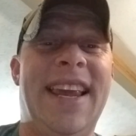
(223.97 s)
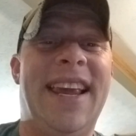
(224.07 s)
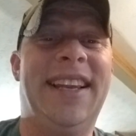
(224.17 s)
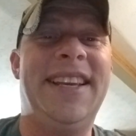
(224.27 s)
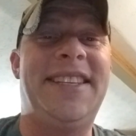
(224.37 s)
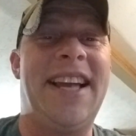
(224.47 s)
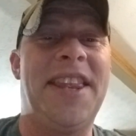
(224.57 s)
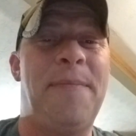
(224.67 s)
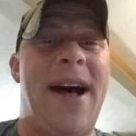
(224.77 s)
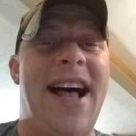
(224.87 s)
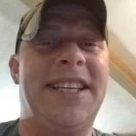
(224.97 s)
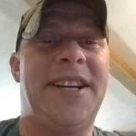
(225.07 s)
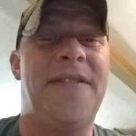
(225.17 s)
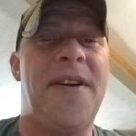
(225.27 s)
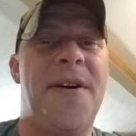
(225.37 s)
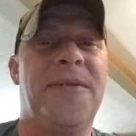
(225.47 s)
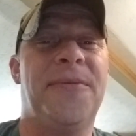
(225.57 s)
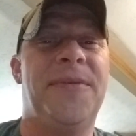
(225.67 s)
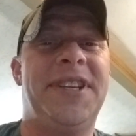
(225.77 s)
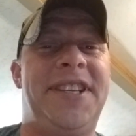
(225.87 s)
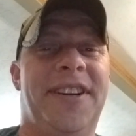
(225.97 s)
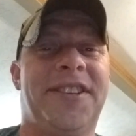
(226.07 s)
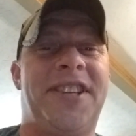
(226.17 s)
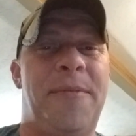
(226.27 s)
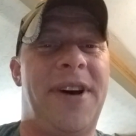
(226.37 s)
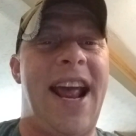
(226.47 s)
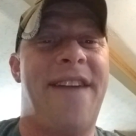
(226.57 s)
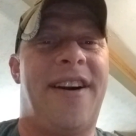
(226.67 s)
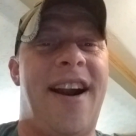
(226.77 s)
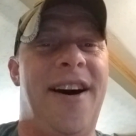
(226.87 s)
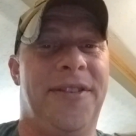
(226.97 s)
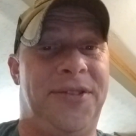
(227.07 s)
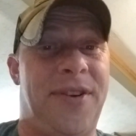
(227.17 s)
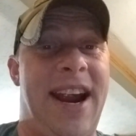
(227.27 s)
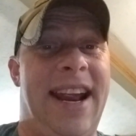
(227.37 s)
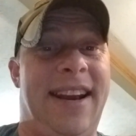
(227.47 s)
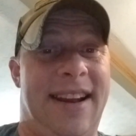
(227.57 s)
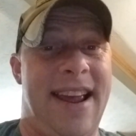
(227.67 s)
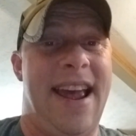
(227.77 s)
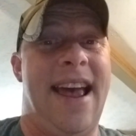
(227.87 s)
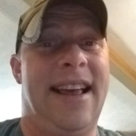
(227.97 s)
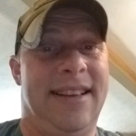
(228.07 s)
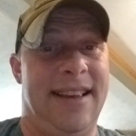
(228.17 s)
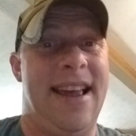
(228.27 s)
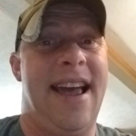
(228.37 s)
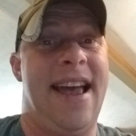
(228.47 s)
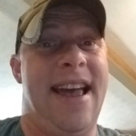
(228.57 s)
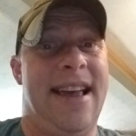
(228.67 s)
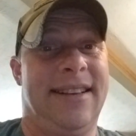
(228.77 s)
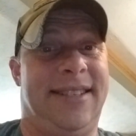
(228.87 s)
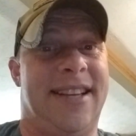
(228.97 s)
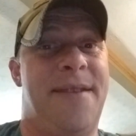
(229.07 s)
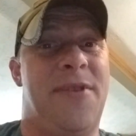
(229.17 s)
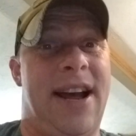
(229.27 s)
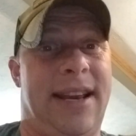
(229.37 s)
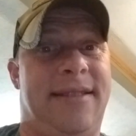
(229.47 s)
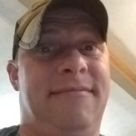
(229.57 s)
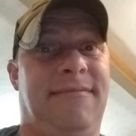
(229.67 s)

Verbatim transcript: at least on the positive note, we still somewhat have our health, right? Huh? Huh? Somewhat.